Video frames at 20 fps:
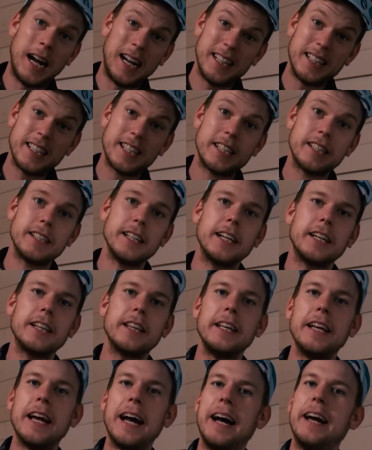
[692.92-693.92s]
unstick
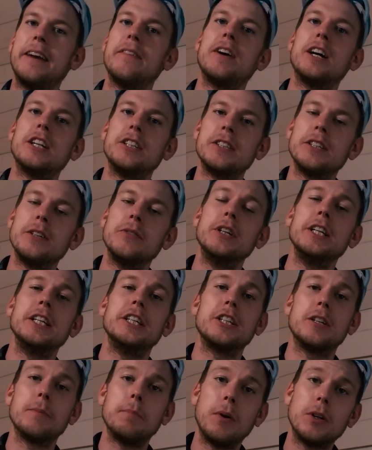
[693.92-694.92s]
the ad once you
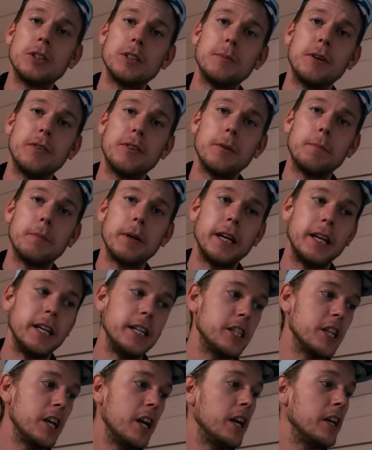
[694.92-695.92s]
reach the bottom of the
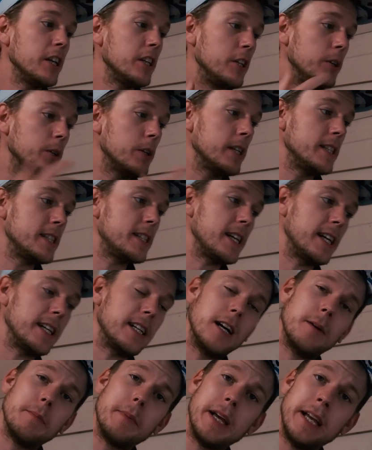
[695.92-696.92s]
page, you can
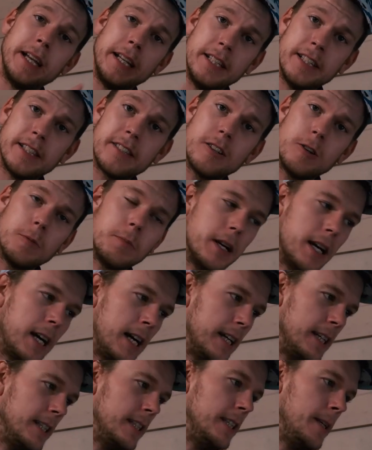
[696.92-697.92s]
set up a stop
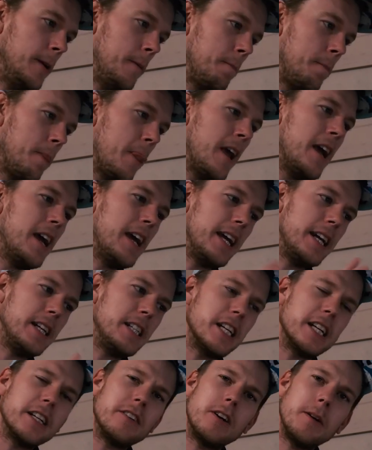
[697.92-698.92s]
ID. In
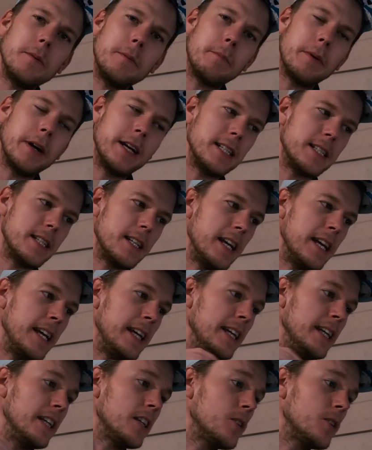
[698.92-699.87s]
GeneratePress, a